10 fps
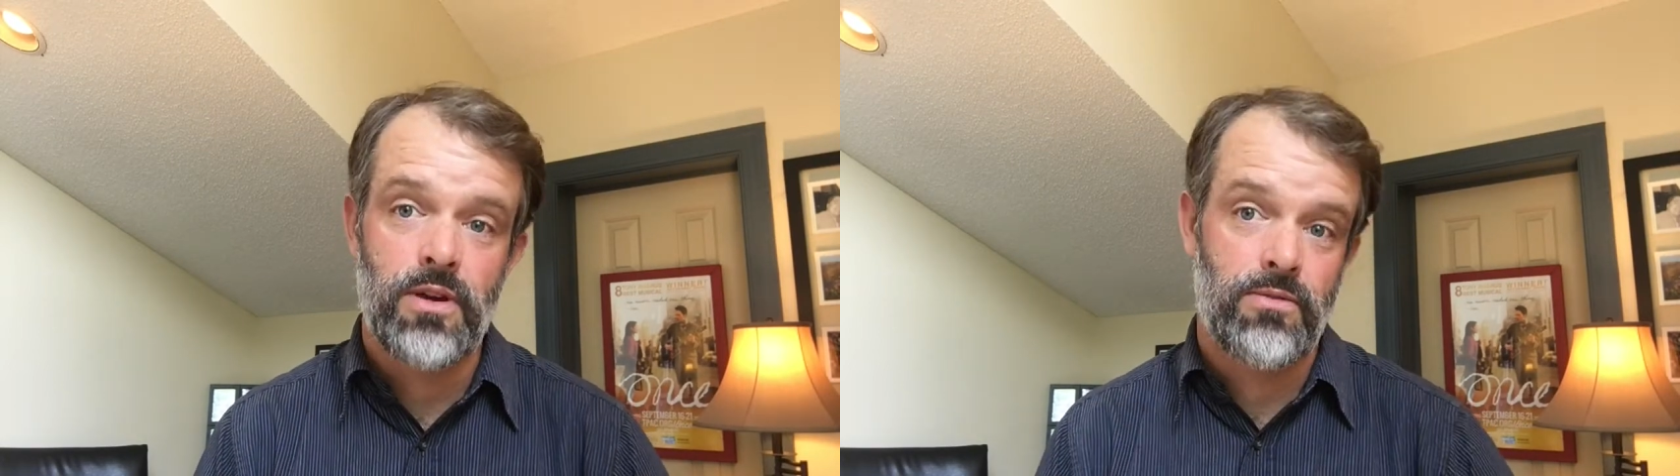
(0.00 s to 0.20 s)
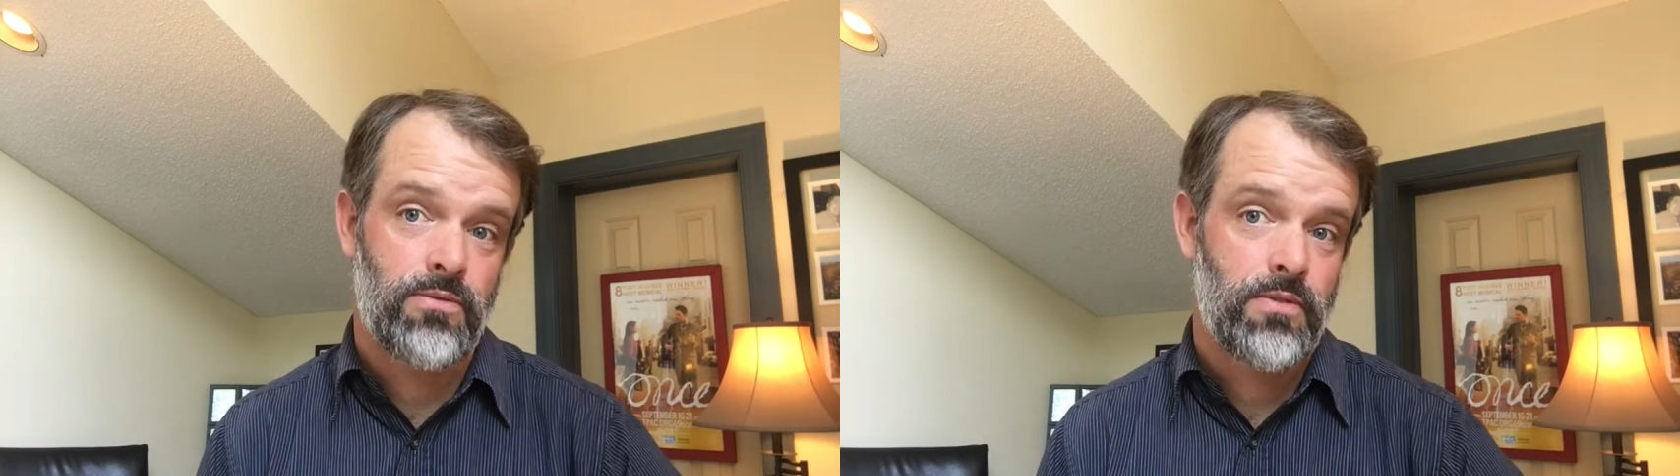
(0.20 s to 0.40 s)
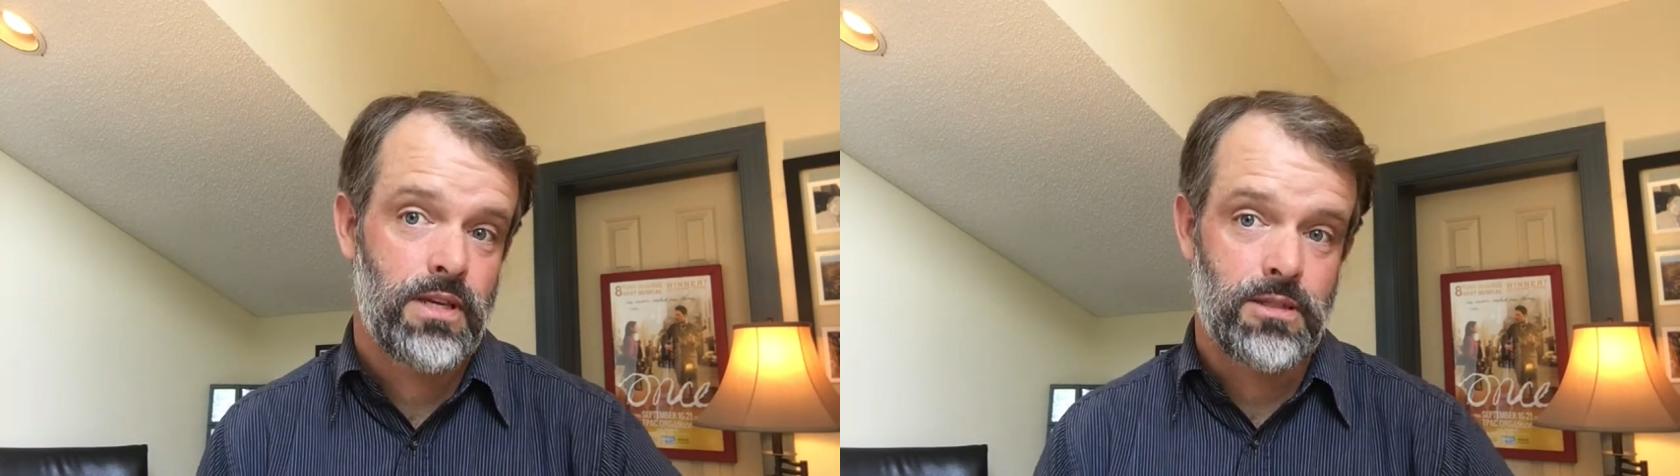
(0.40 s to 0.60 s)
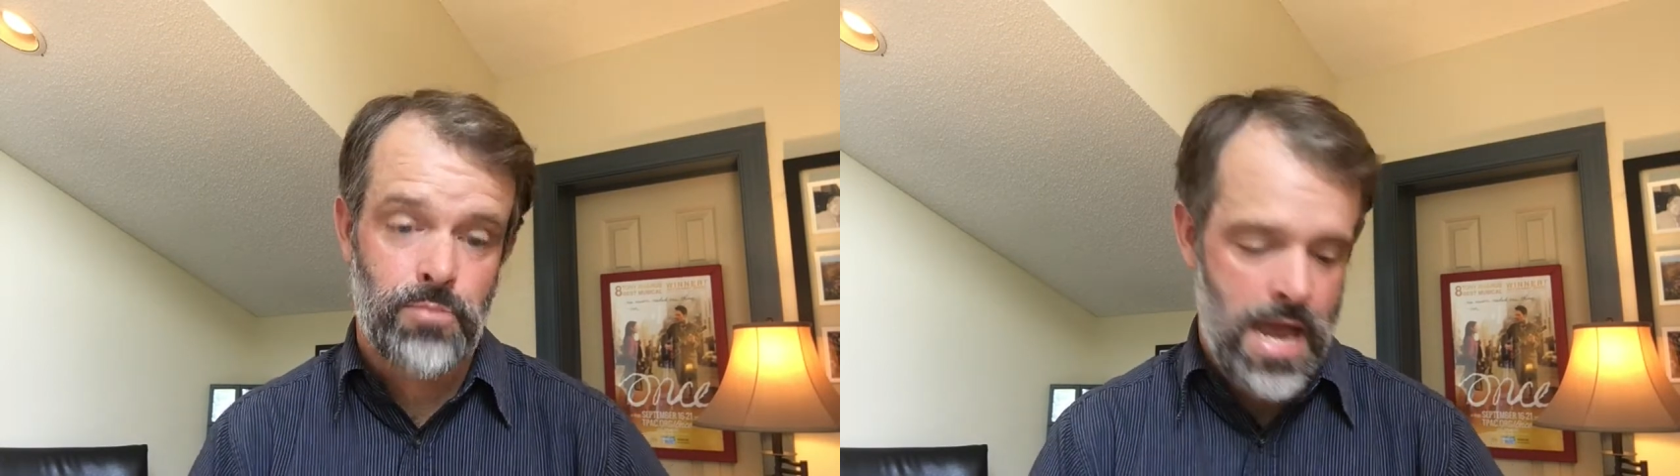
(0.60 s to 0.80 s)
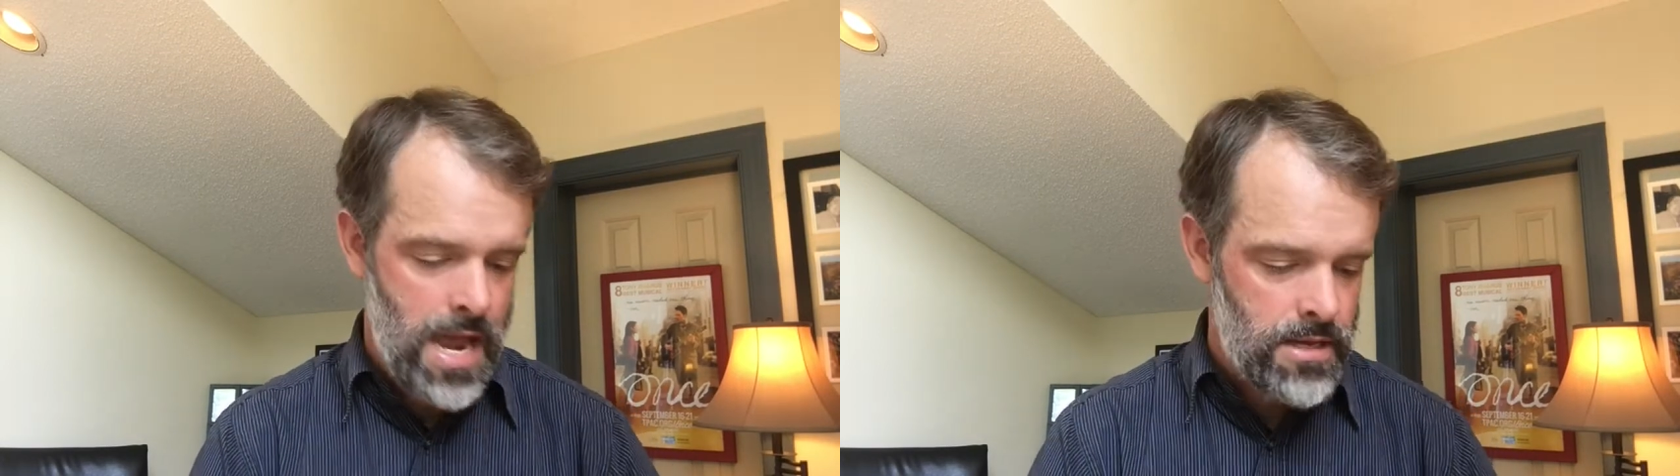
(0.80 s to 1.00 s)
of his
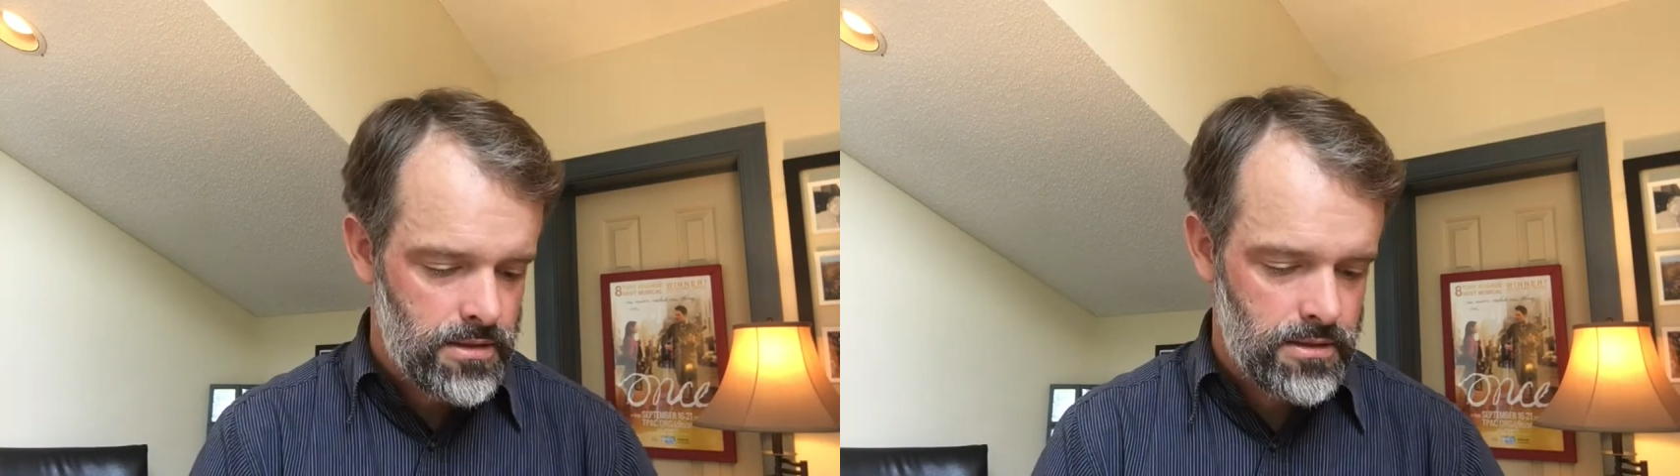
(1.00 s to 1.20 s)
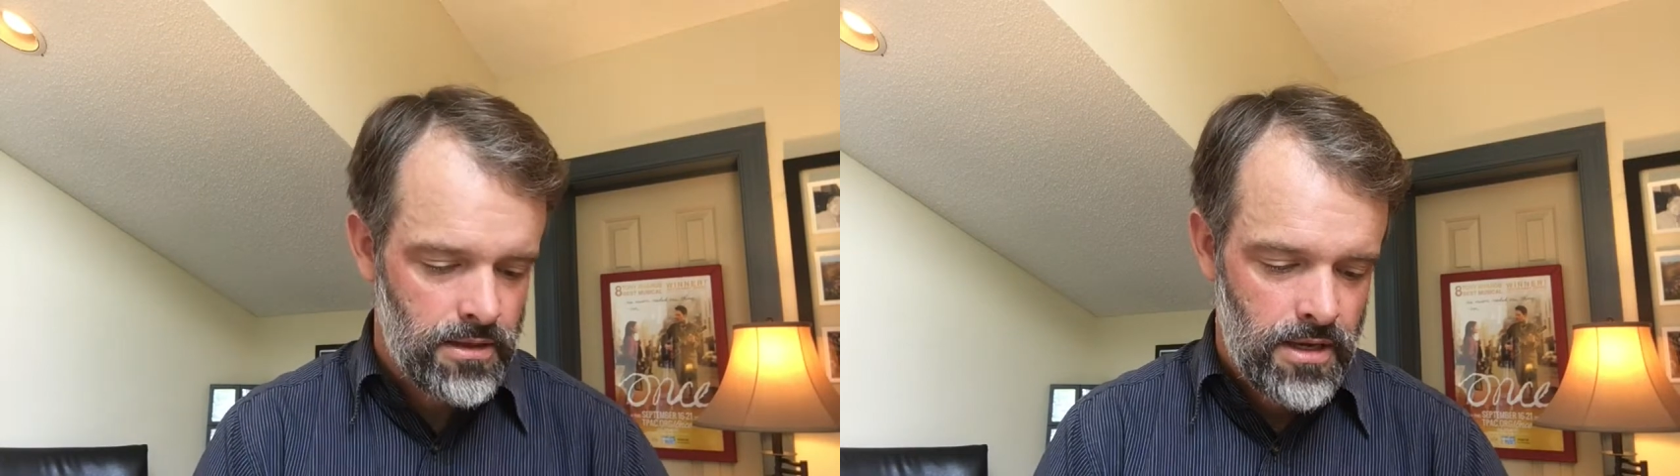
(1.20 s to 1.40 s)
past,